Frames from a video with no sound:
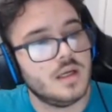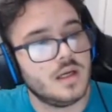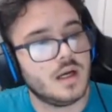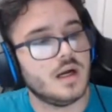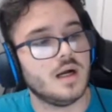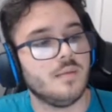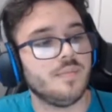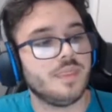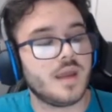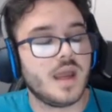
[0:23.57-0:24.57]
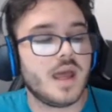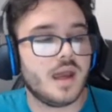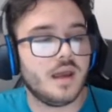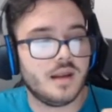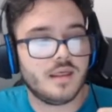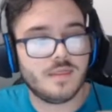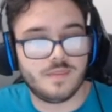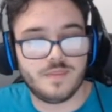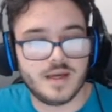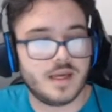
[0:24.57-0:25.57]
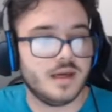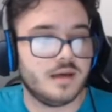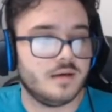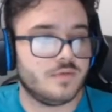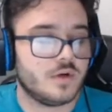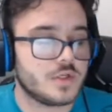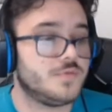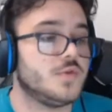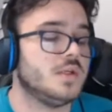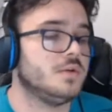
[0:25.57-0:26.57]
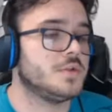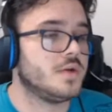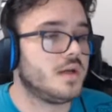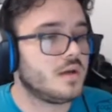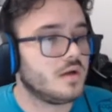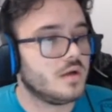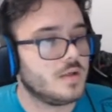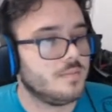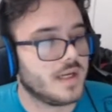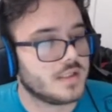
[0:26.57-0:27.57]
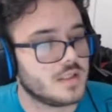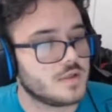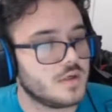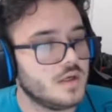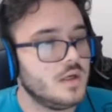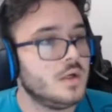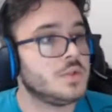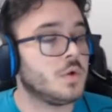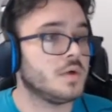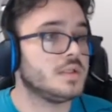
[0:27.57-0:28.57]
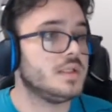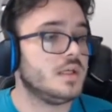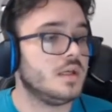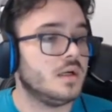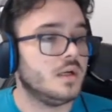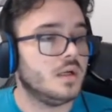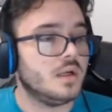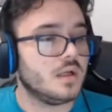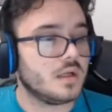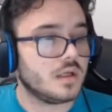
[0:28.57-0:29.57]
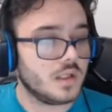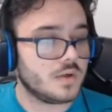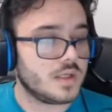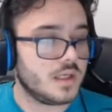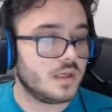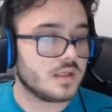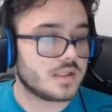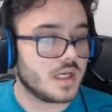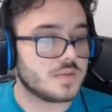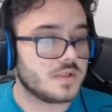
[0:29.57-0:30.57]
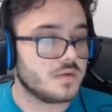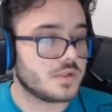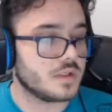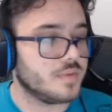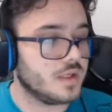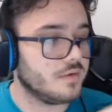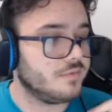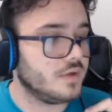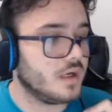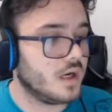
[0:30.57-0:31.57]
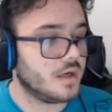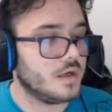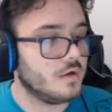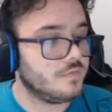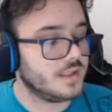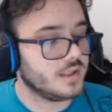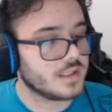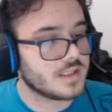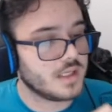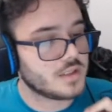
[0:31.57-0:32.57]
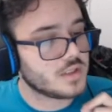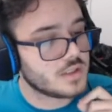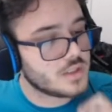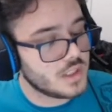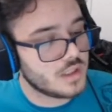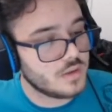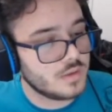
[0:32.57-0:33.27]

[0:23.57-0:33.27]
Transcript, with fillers: Um, and they have Urshifu Single Strike, Mega Scizor, Torn T, Glowking, Seismitoad, Slurpuff, Audino, Vanilluxe, and Cinccino.